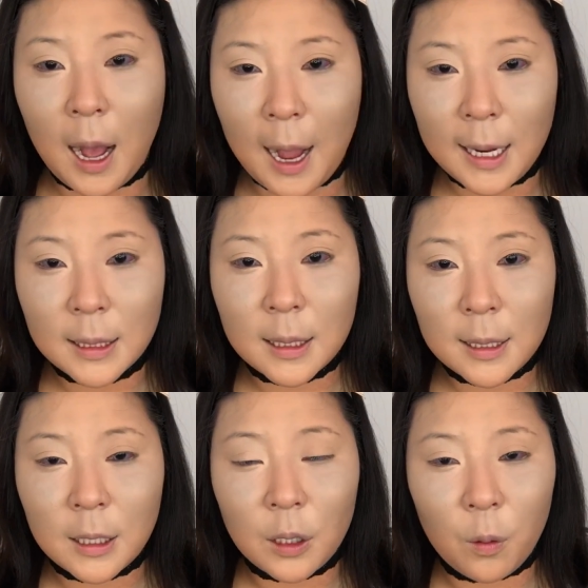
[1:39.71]
eyes
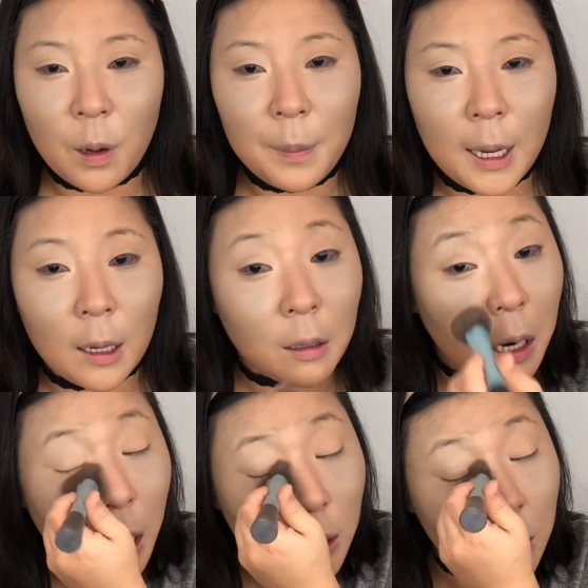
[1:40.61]
because I don't want my
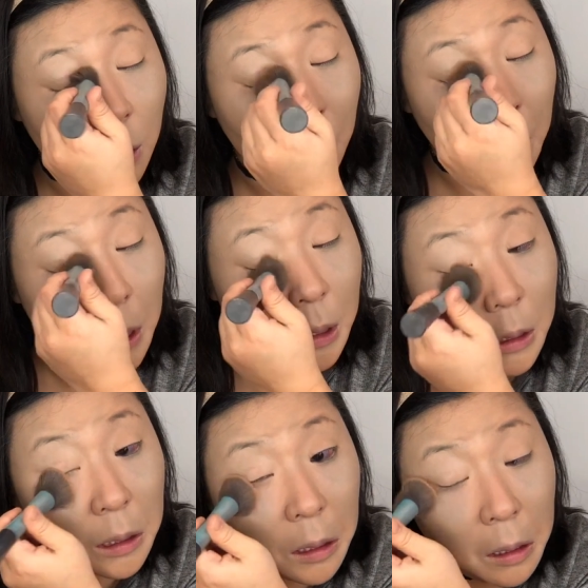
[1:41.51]
under eyes to
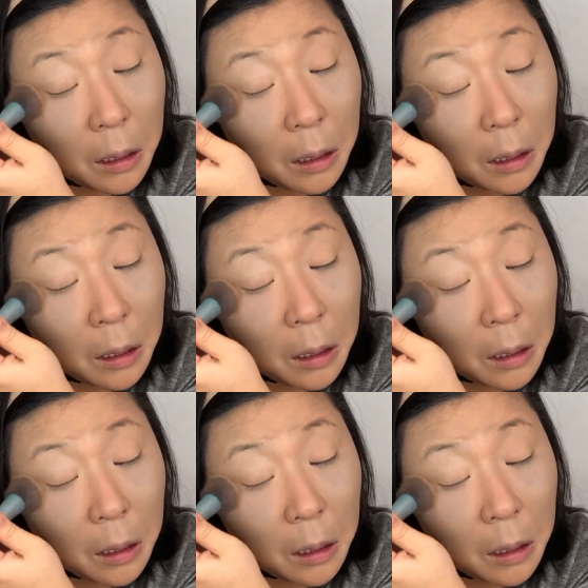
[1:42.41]
crease.